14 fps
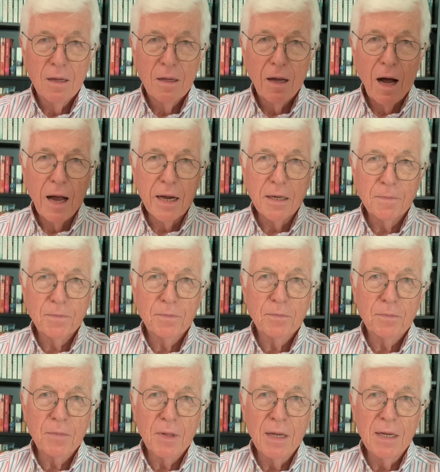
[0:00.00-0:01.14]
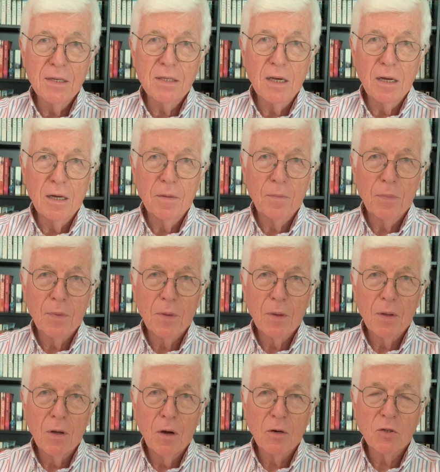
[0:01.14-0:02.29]
Hi, here's our
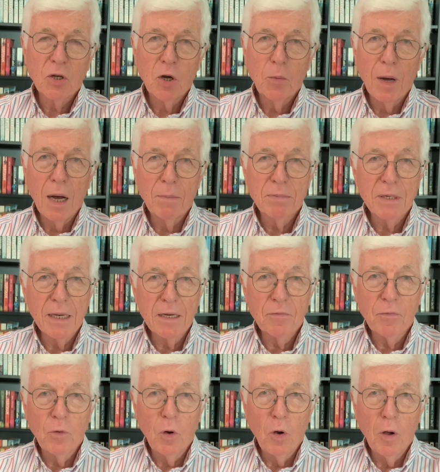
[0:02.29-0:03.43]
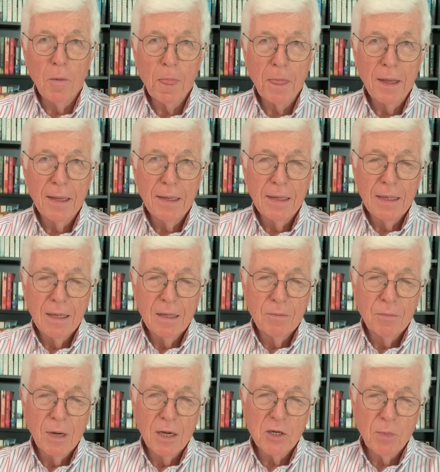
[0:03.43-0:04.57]
October update for
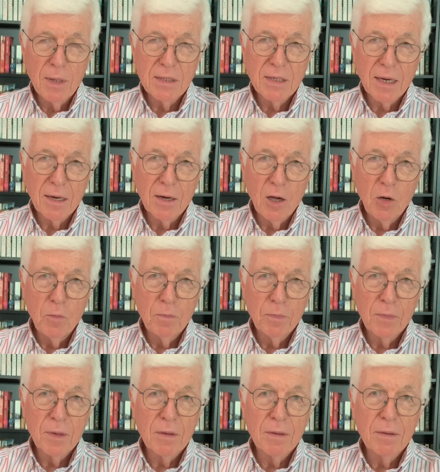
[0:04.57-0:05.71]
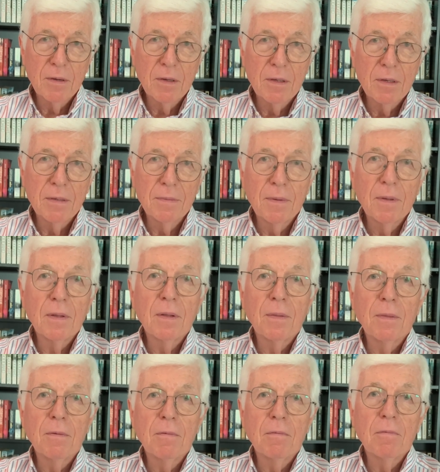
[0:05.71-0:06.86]
Malaysia My Second Home
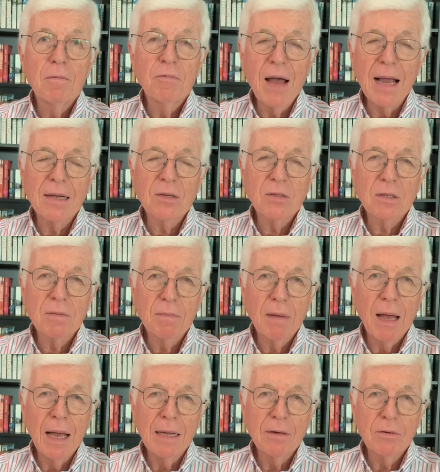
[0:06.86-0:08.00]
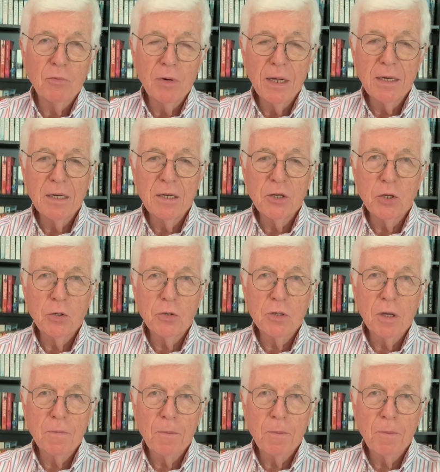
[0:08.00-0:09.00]
facts and related issues.